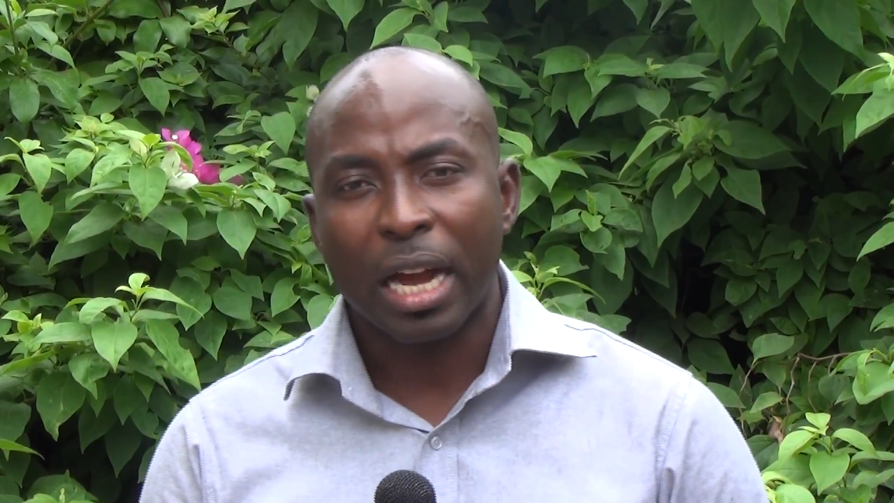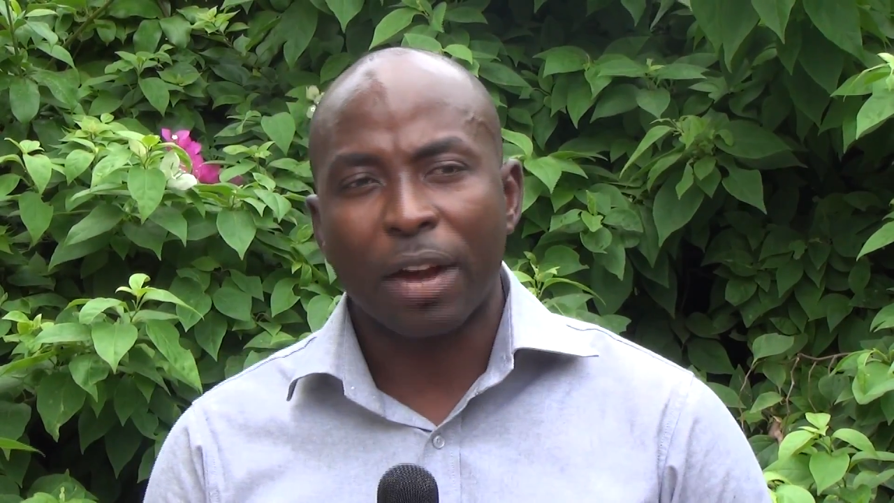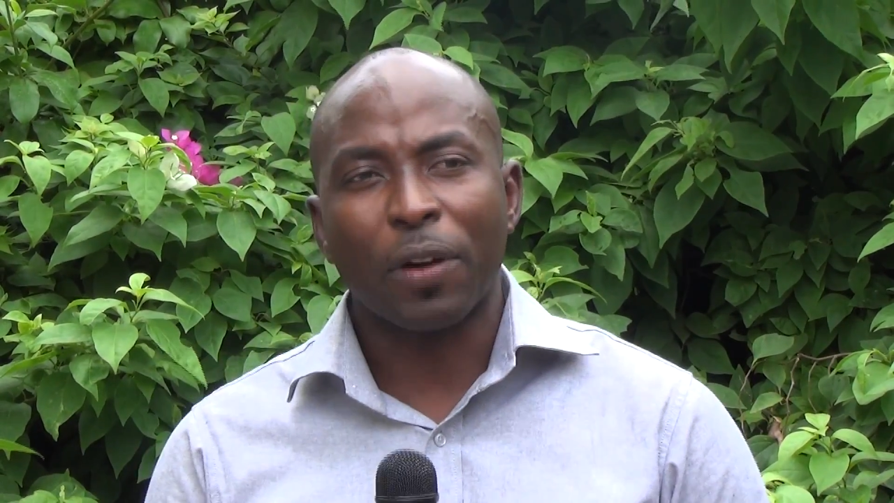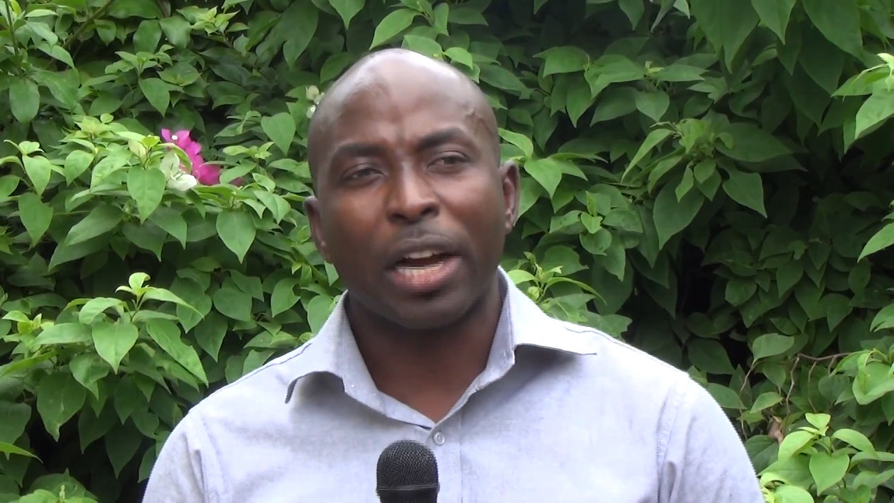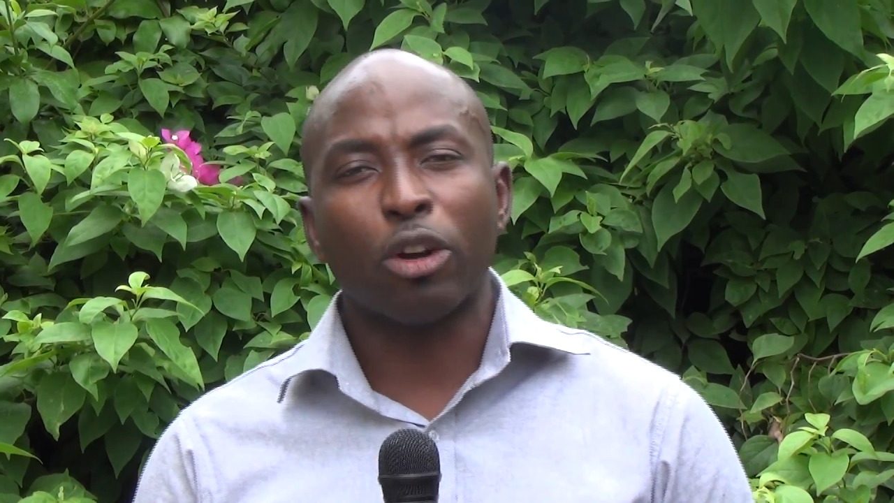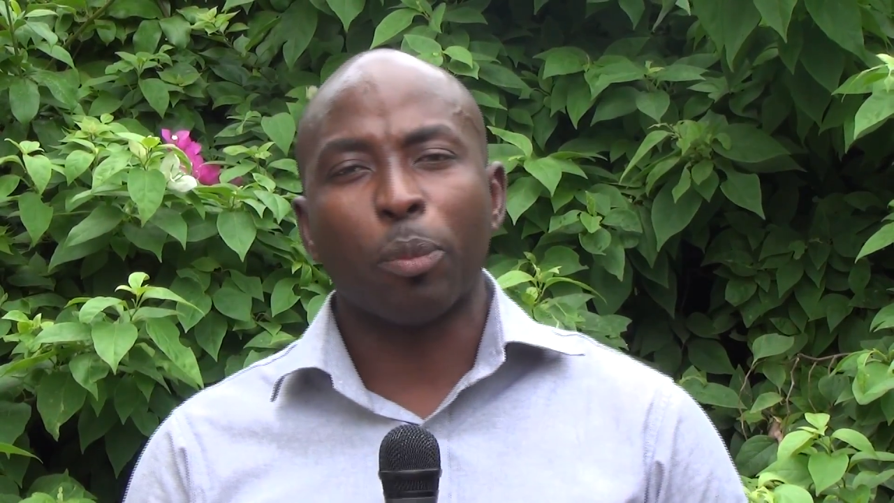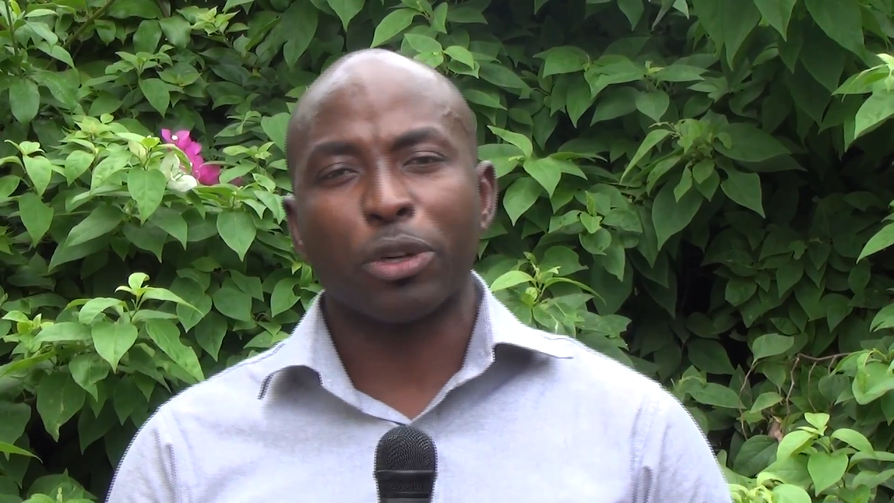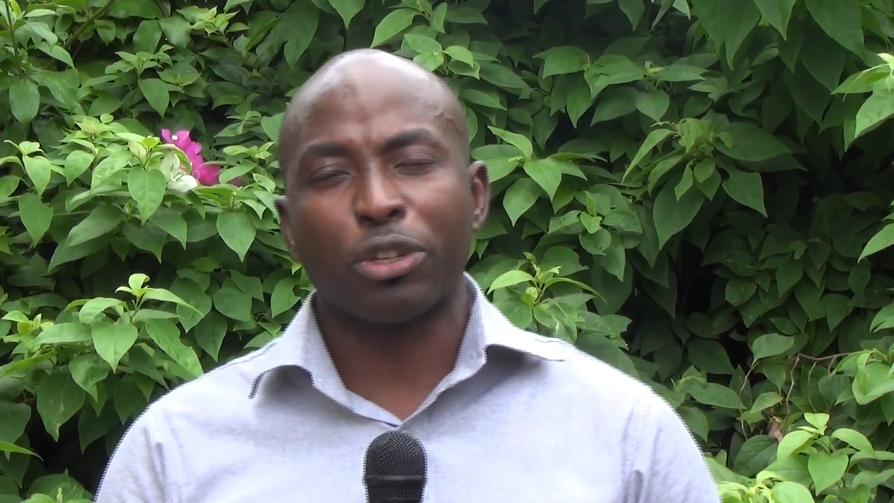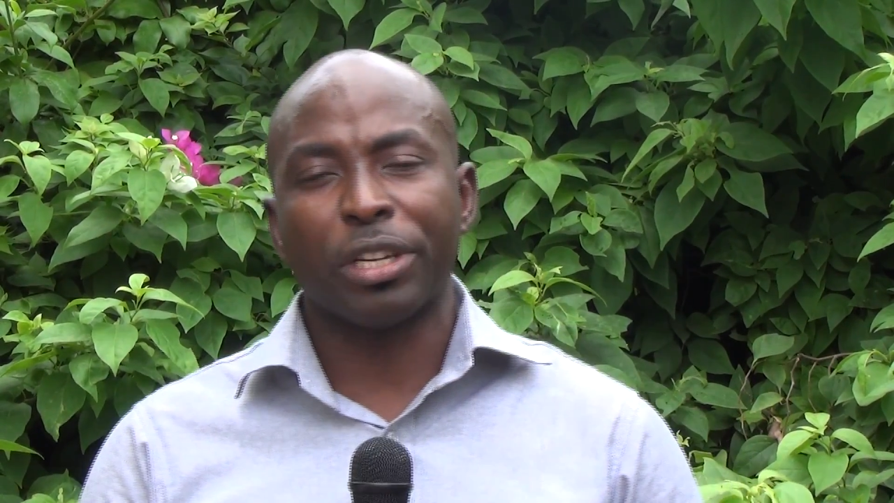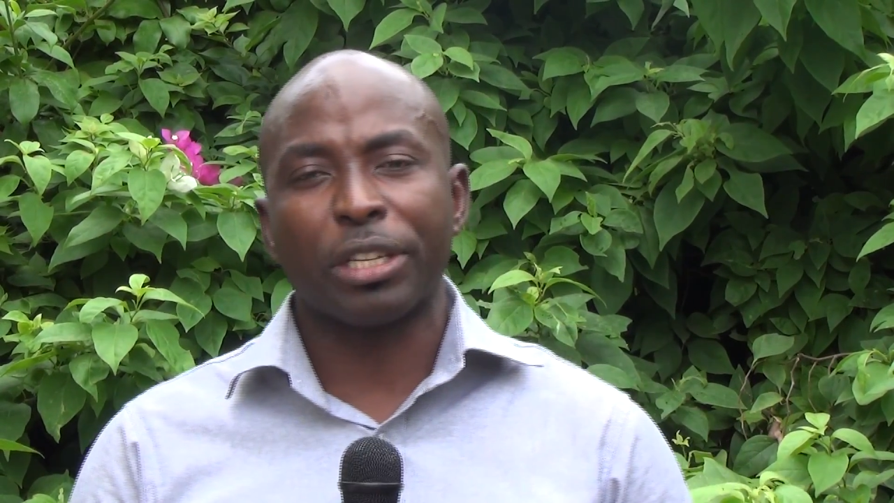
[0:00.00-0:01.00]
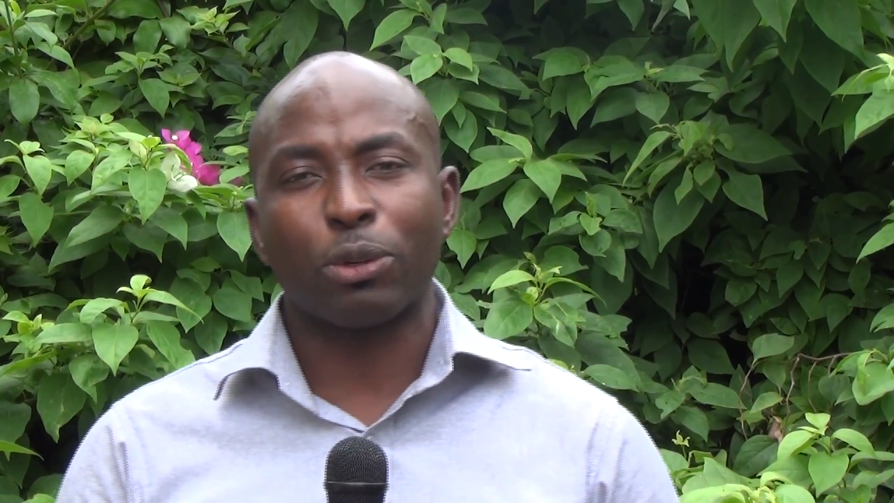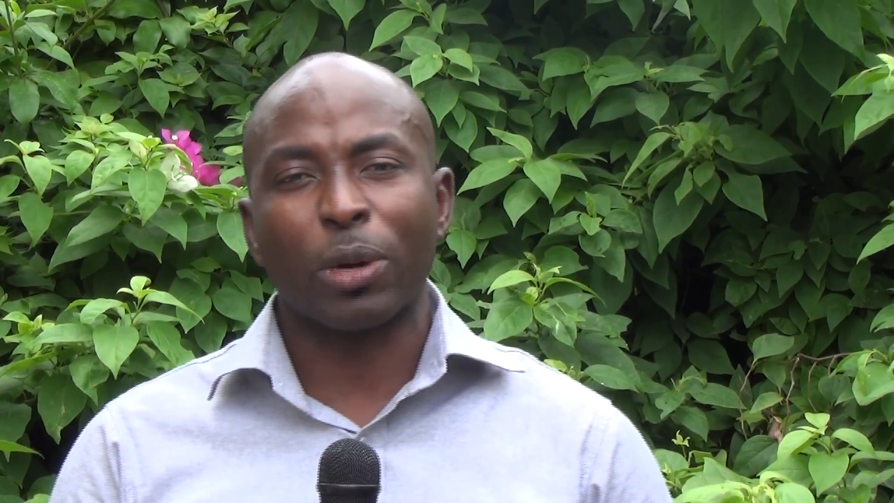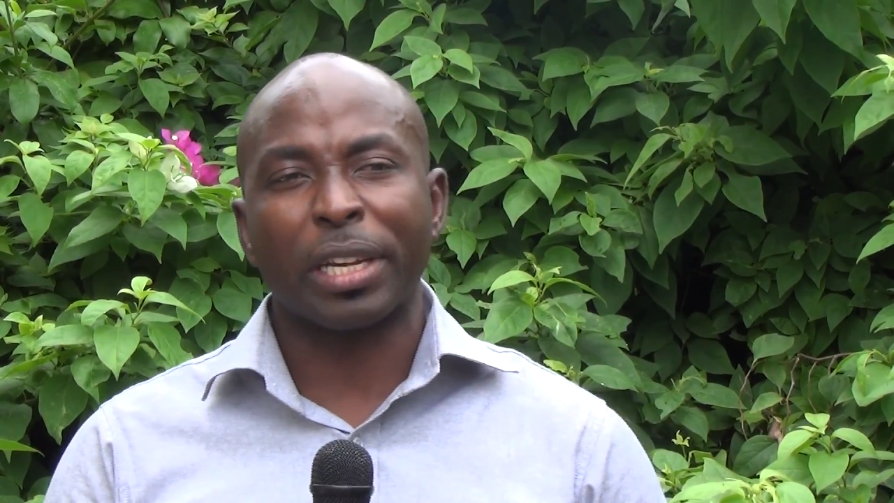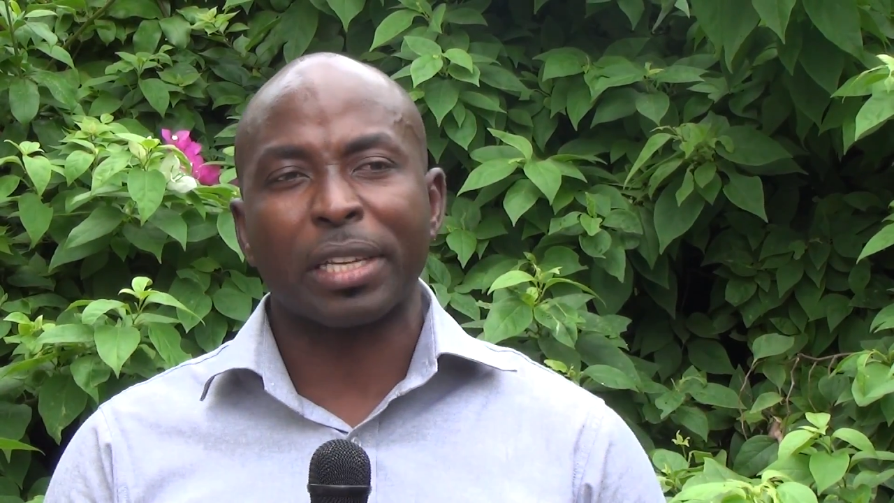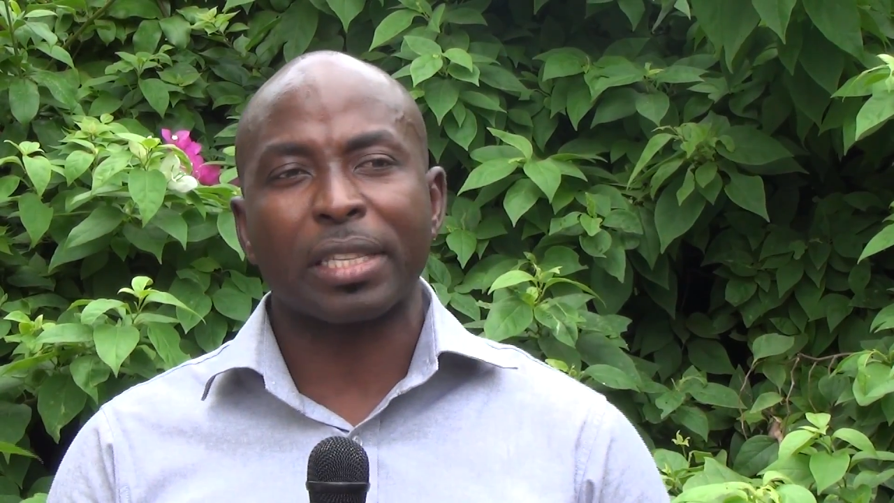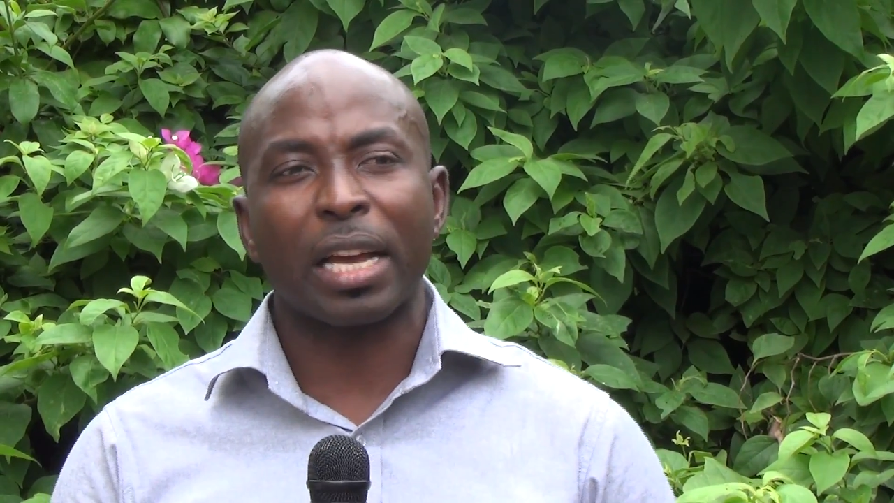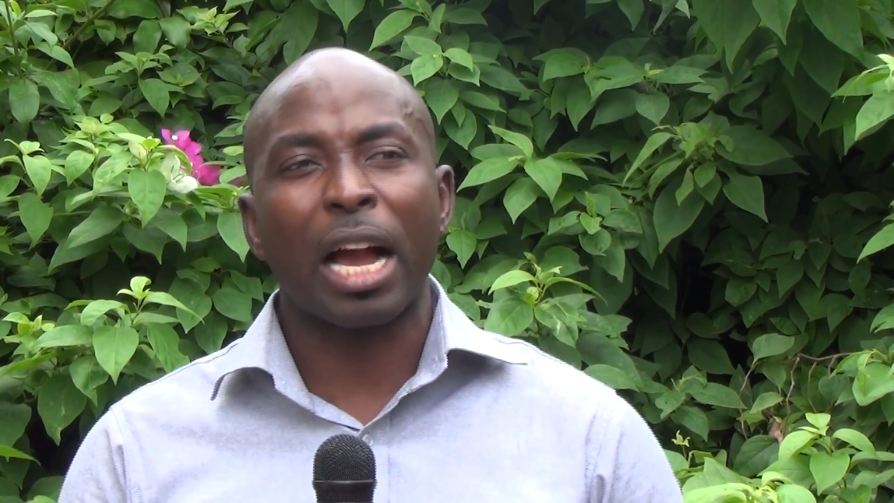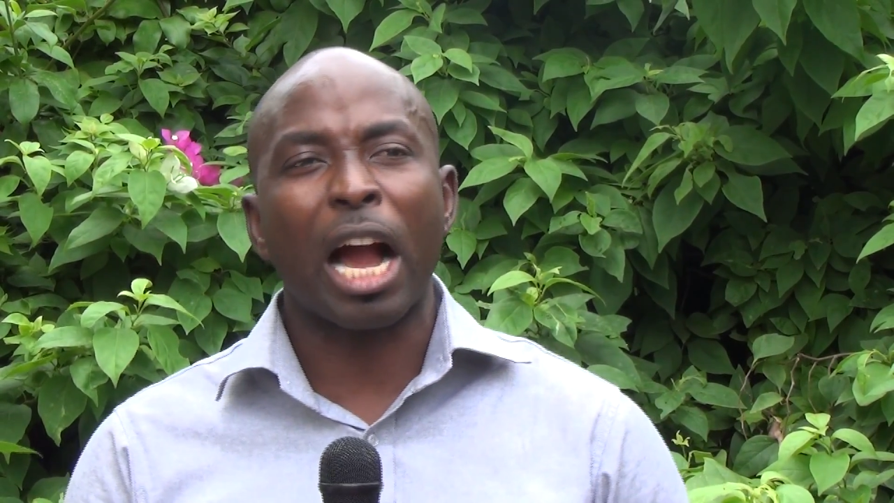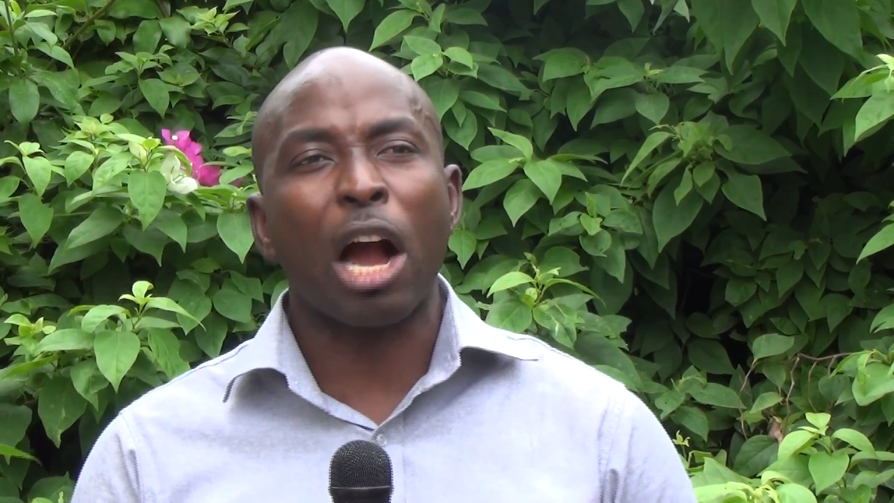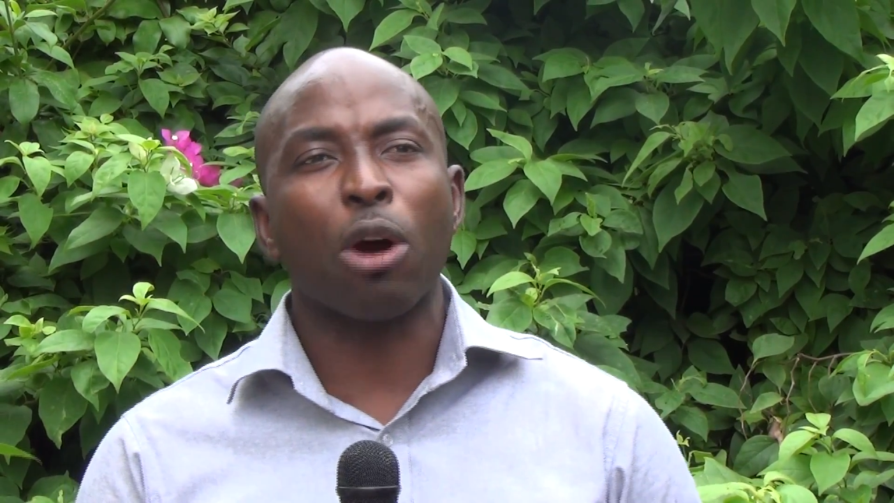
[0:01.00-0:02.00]
I've had the opportunity to
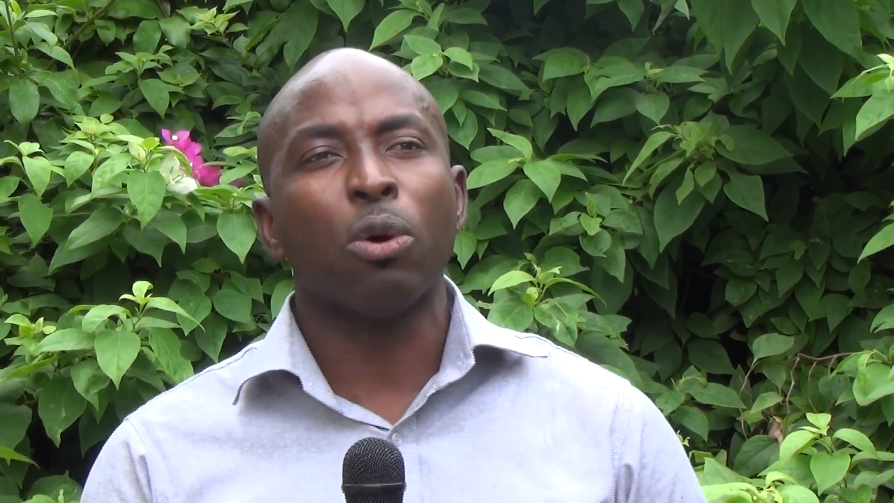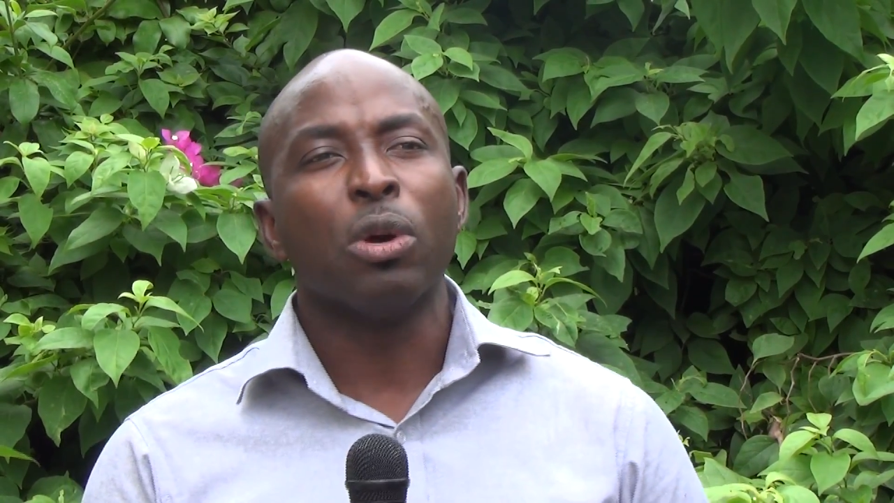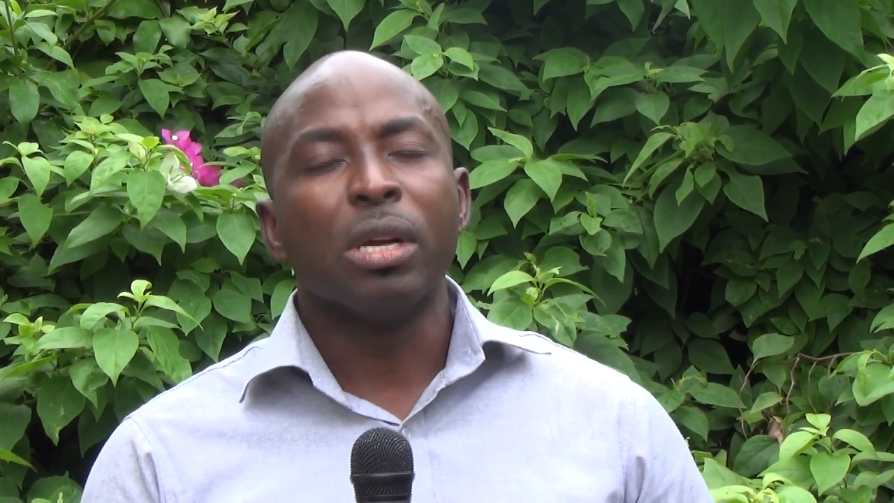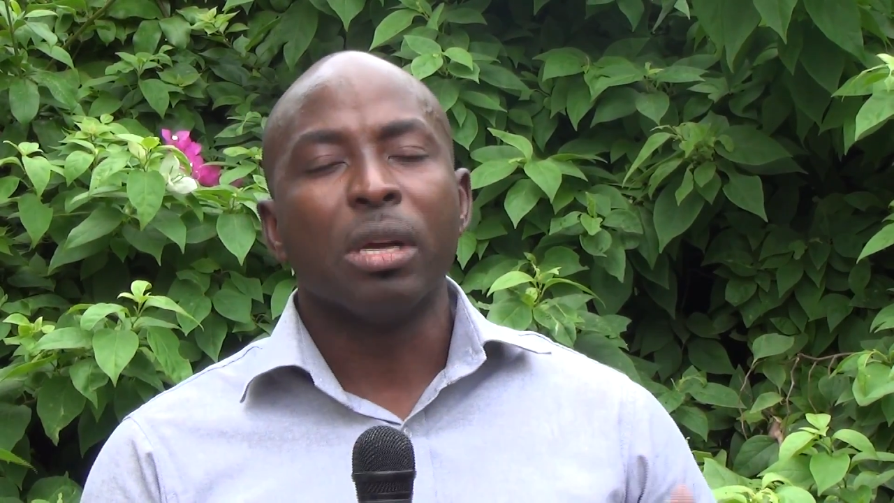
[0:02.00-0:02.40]
understand how